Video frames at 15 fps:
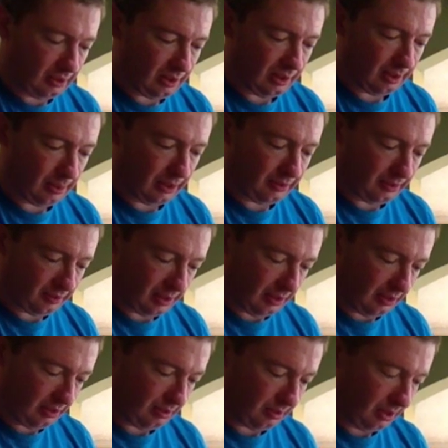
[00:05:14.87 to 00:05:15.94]
You can get about 15
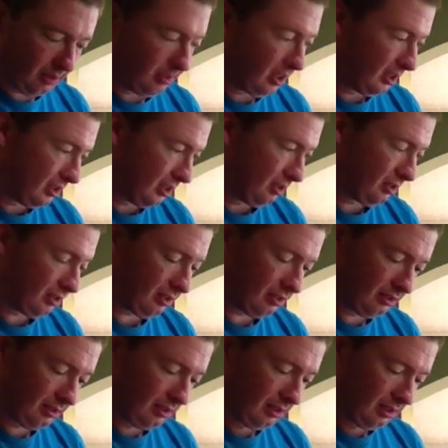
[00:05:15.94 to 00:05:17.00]
or 20 minutes use
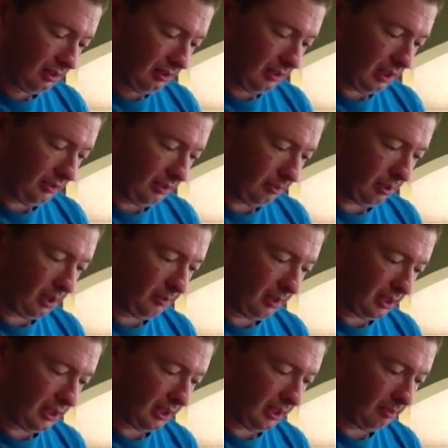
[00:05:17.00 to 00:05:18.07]
off of pretty
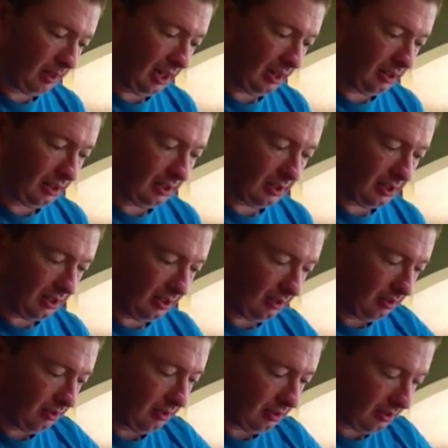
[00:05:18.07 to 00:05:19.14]
much any battery that you
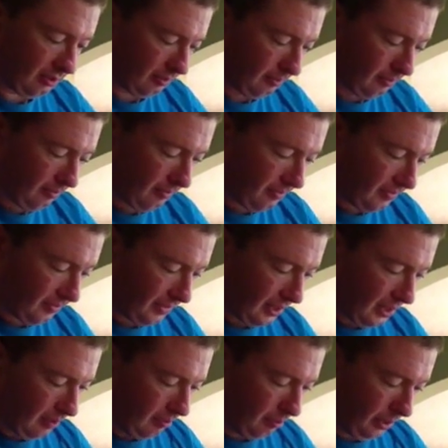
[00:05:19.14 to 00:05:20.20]
use.
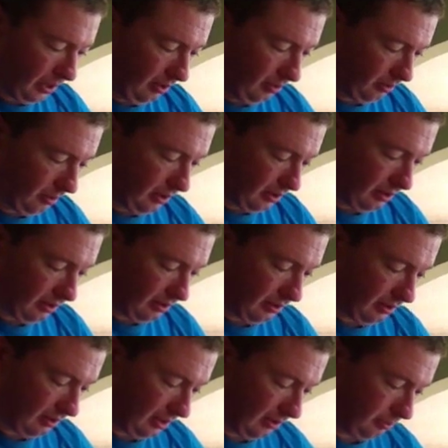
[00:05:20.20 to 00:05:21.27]
But it will
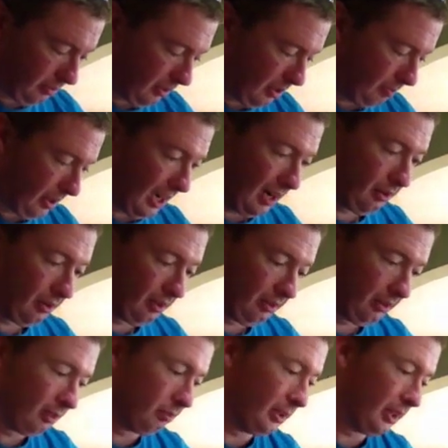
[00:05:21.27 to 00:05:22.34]
up the power a
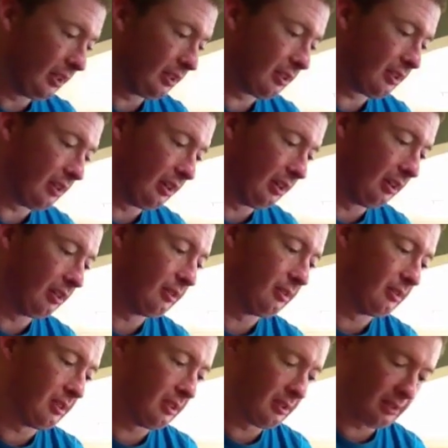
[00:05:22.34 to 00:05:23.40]
little bit,
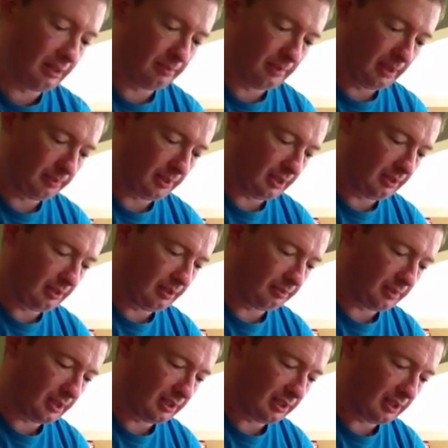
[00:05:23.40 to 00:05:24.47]
which is something I'm
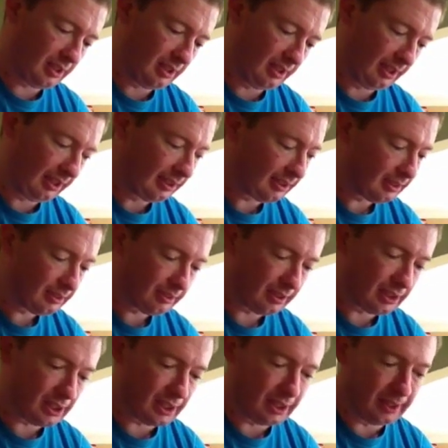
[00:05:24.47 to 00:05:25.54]
considering for
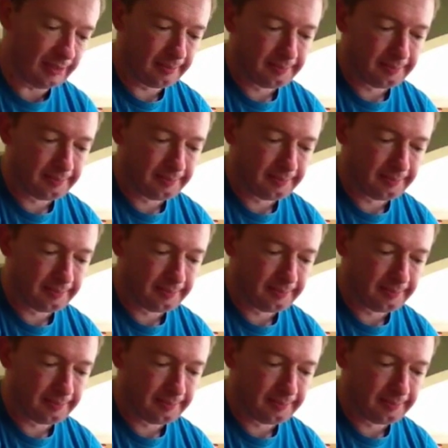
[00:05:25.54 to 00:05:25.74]
sure.